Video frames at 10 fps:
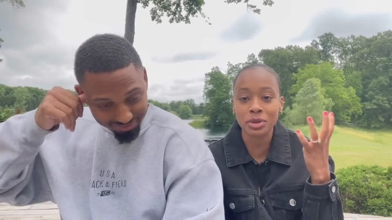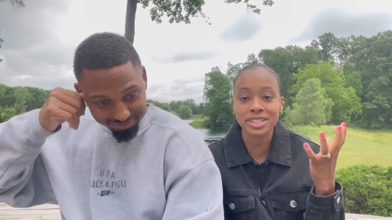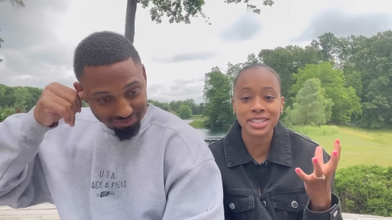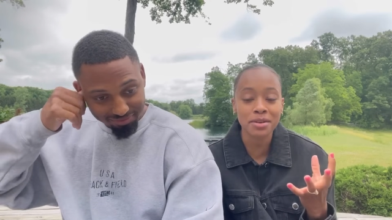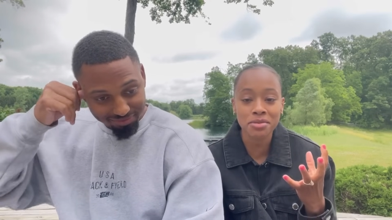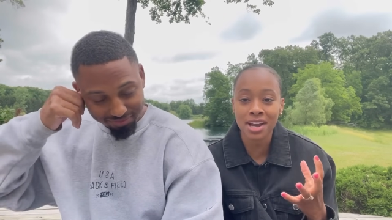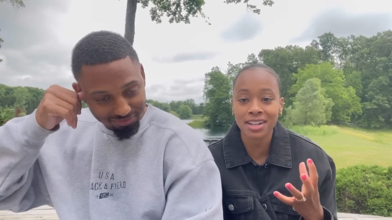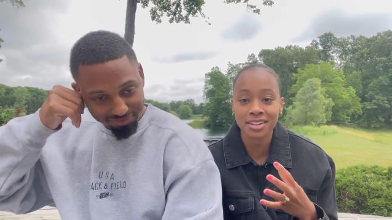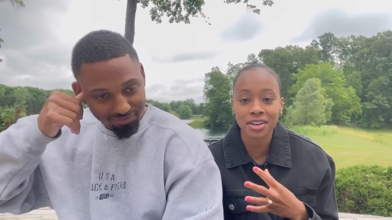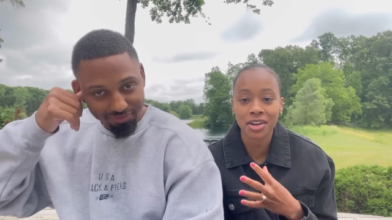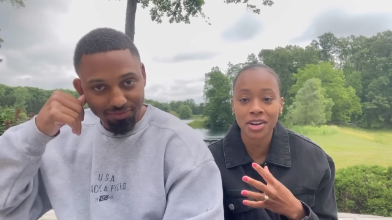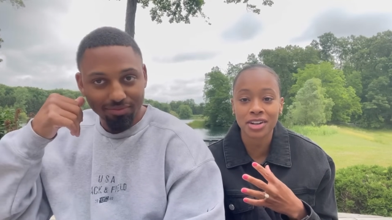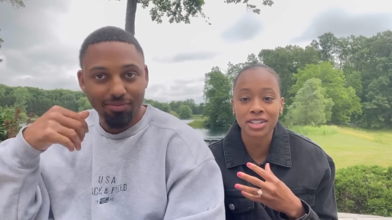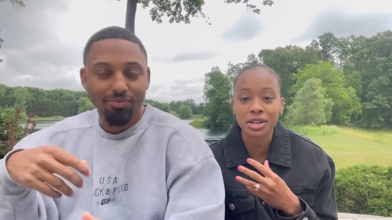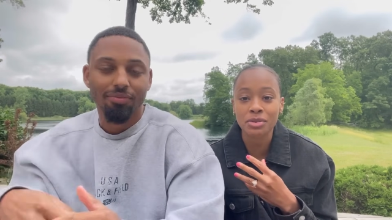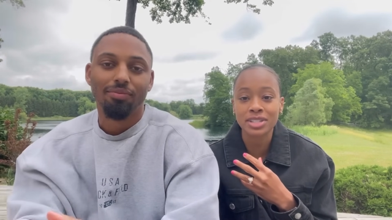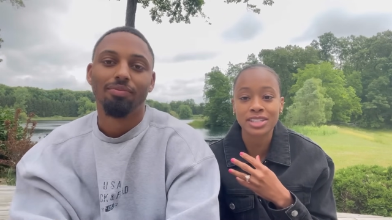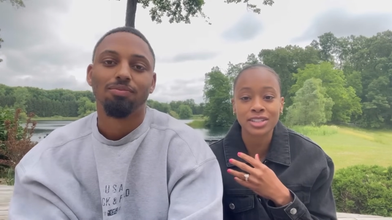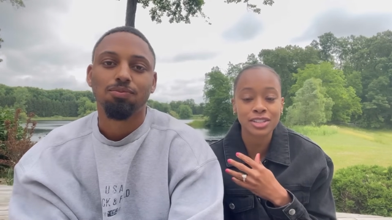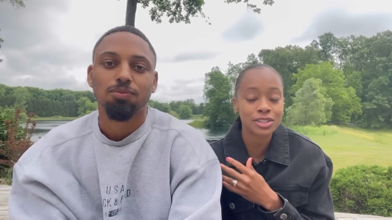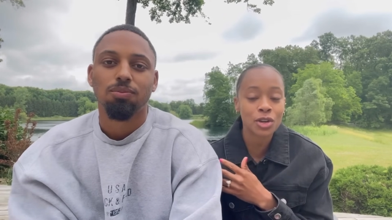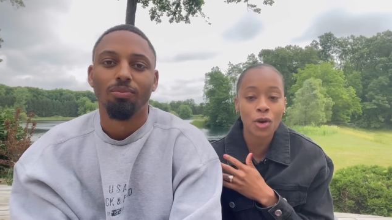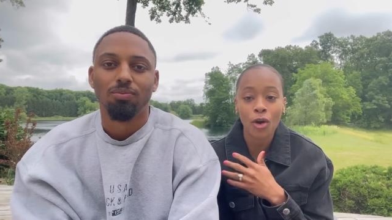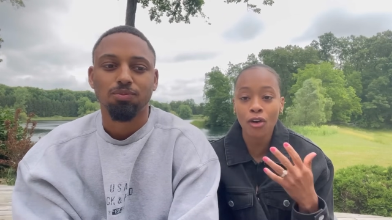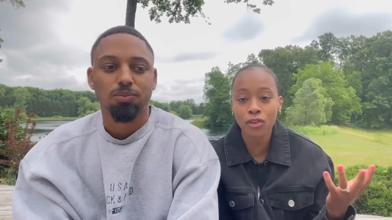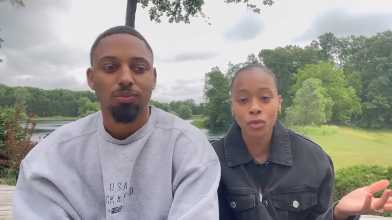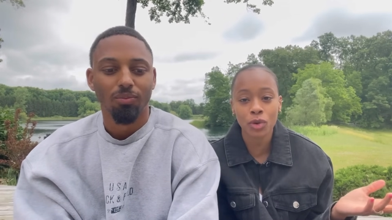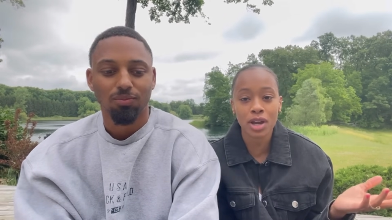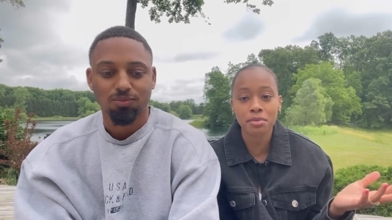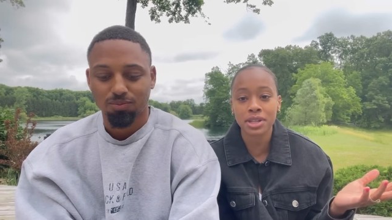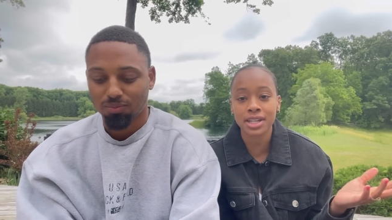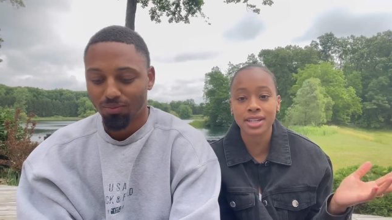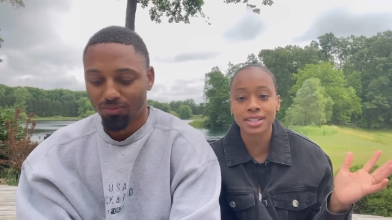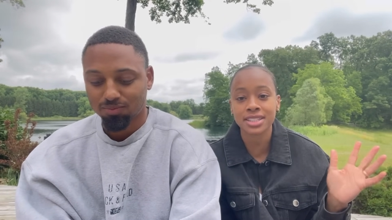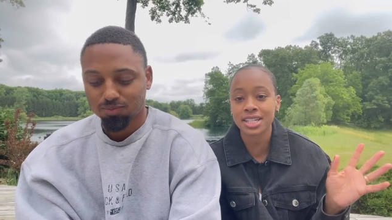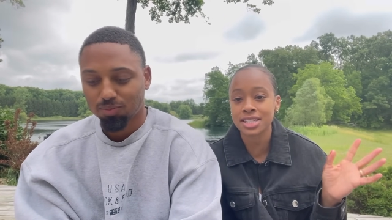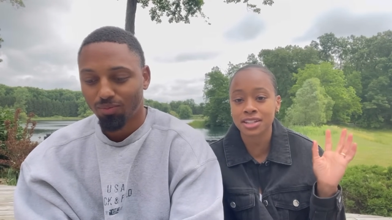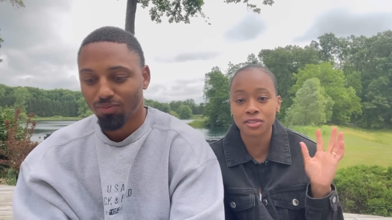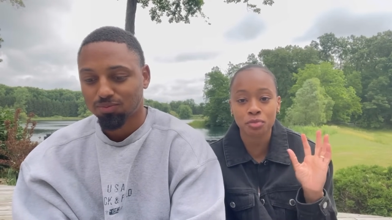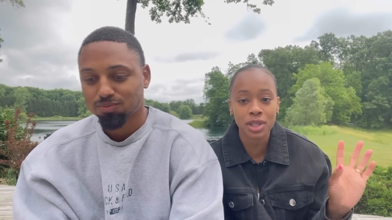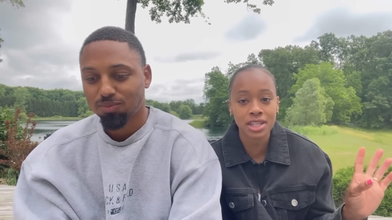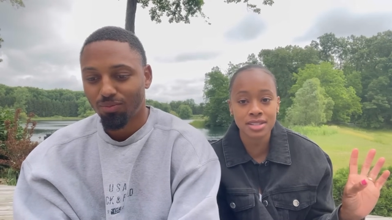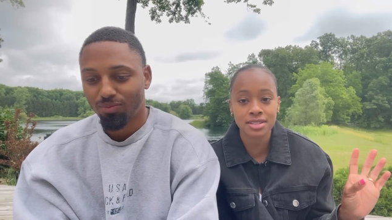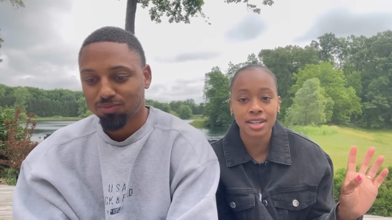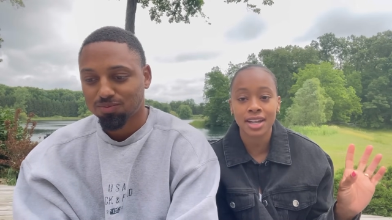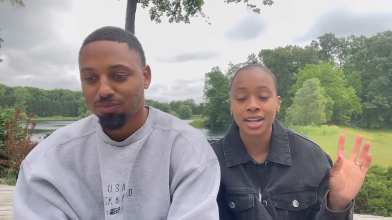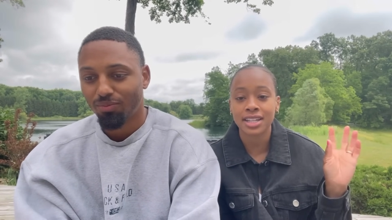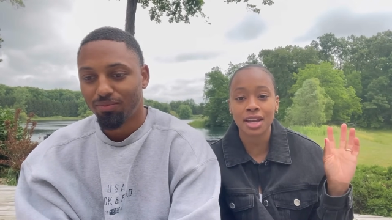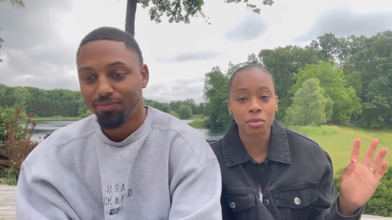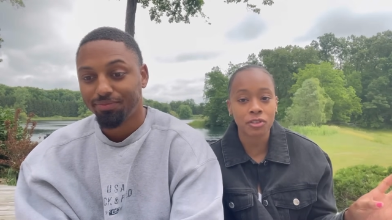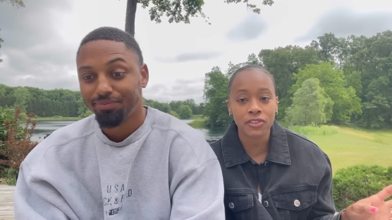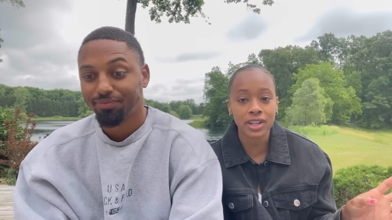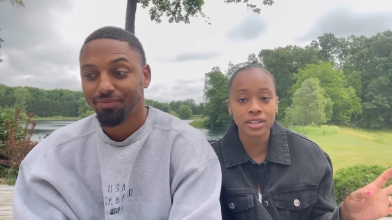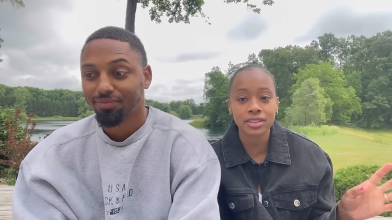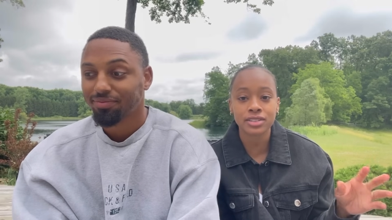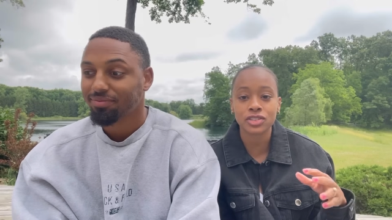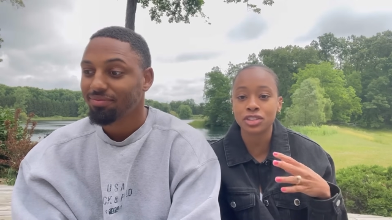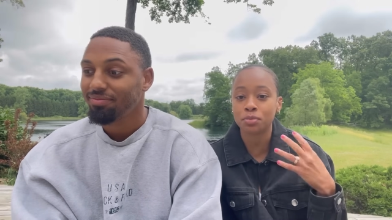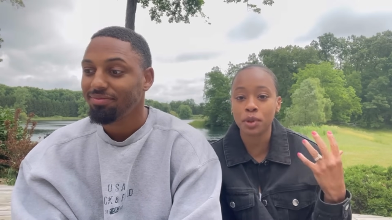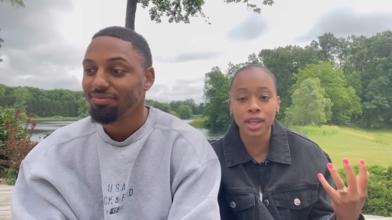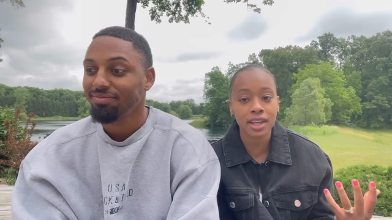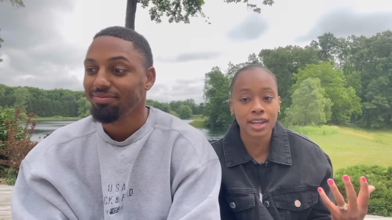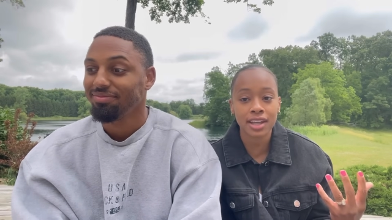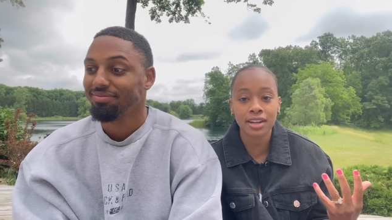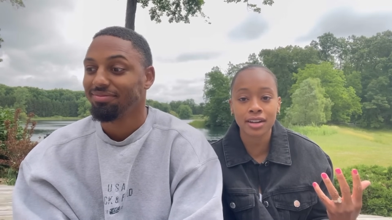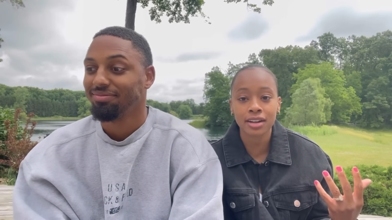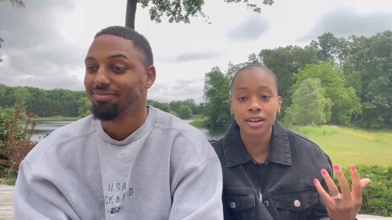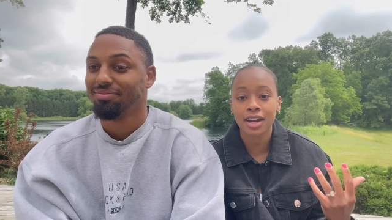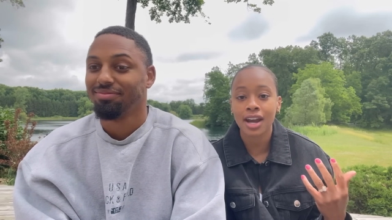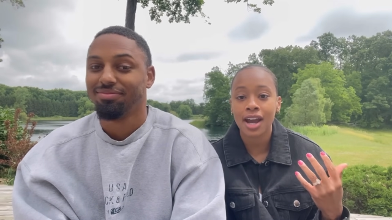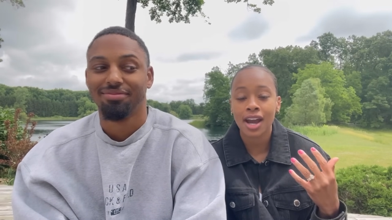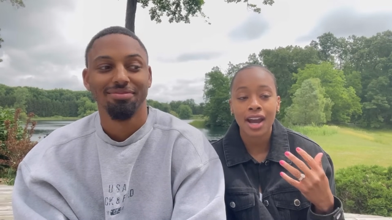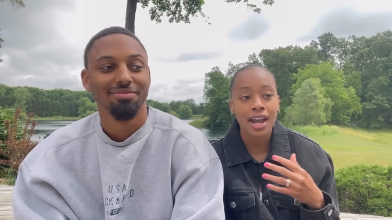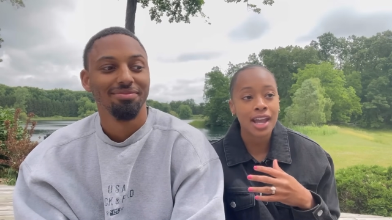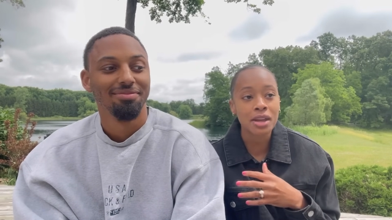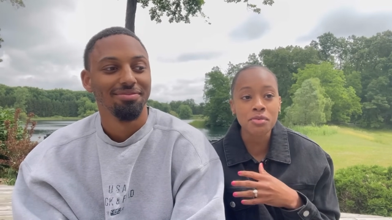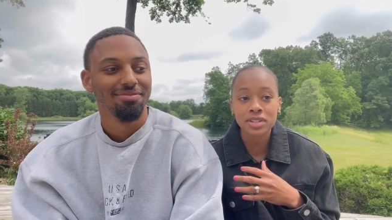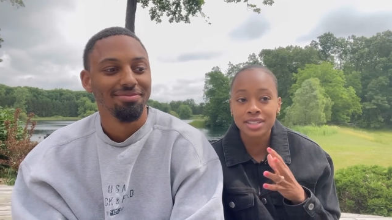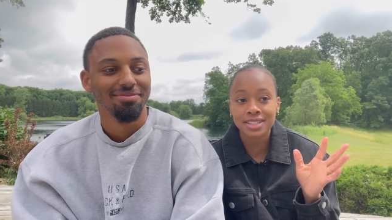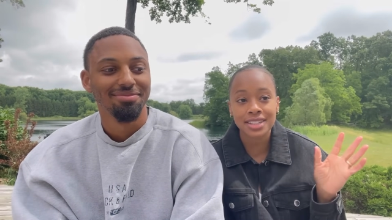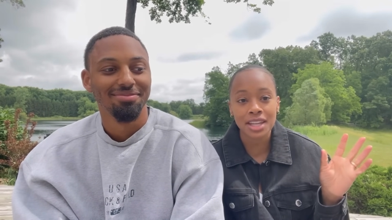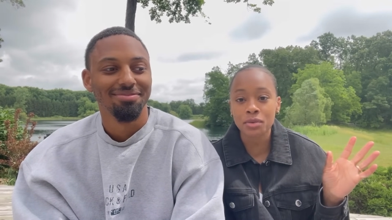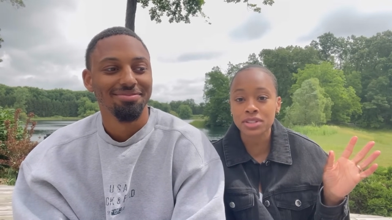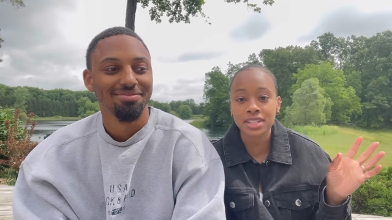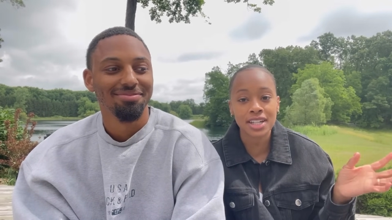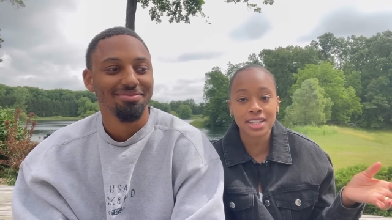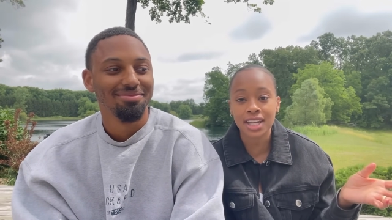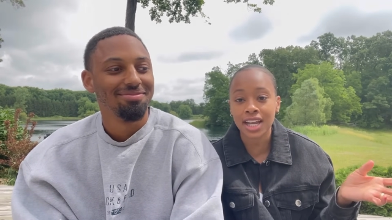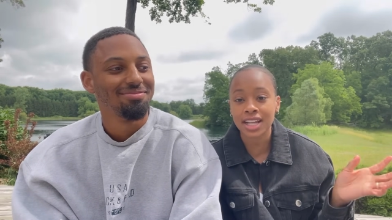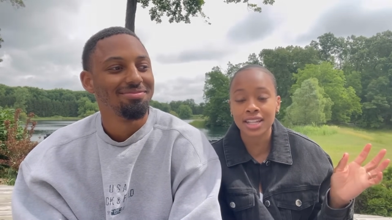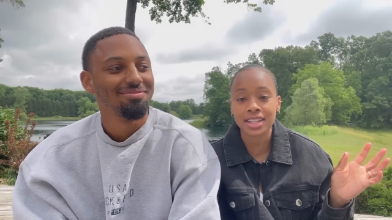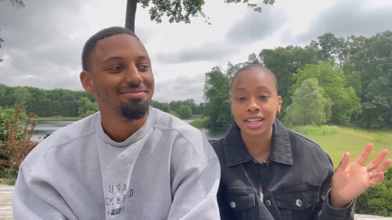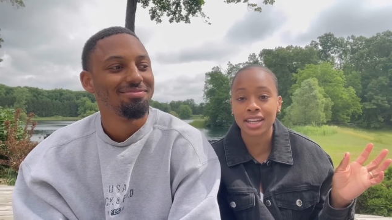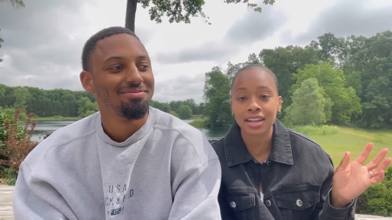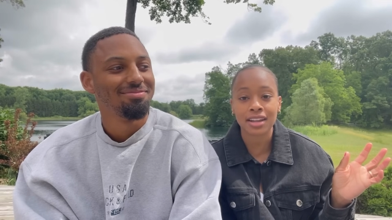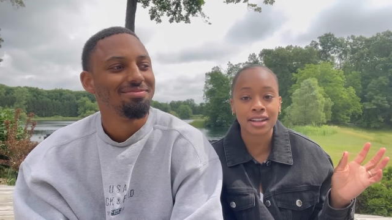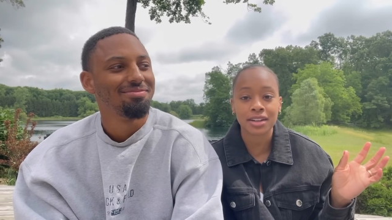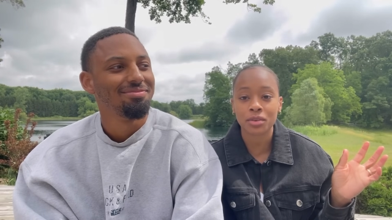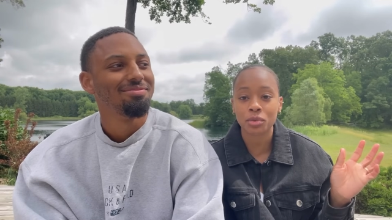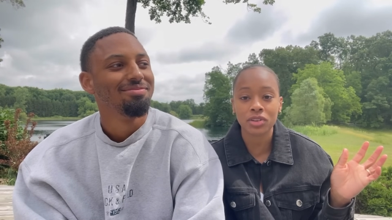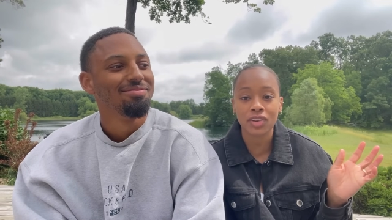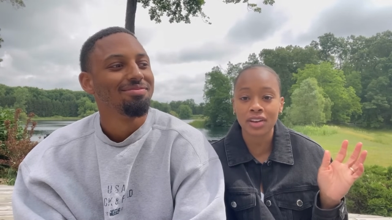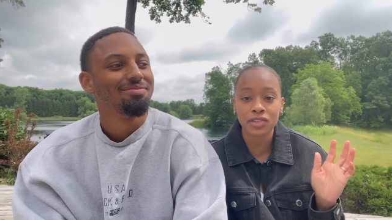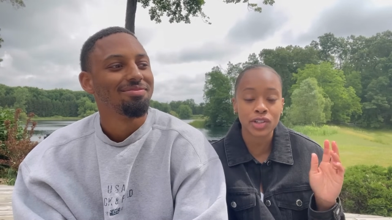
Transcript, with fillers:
Speaker 1: we stepped out of the car, there was this just overwhelming sense of peace that we felt just being here. It was, it was unlike anything we've ever